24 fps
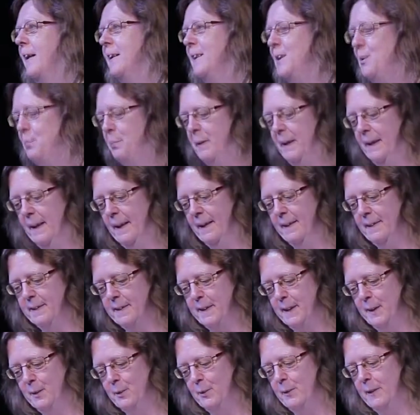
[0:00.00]
Danny
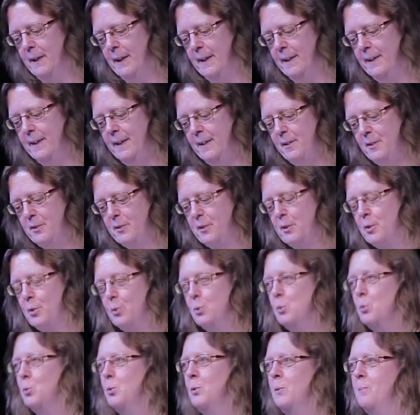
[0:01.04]
Pilario and his
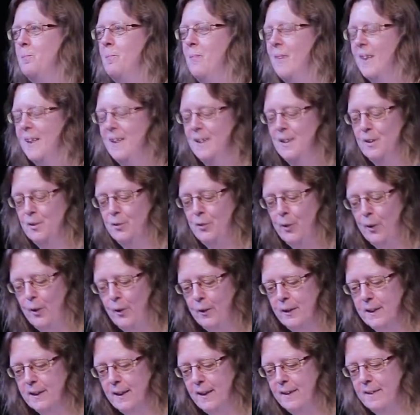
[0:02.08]
crew for
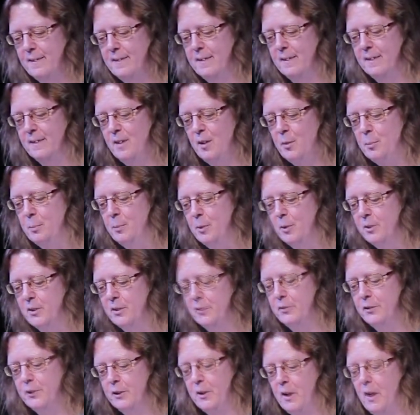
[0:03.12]
organizing this
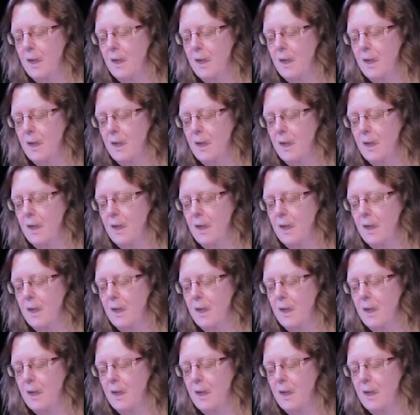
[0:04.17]
beautiful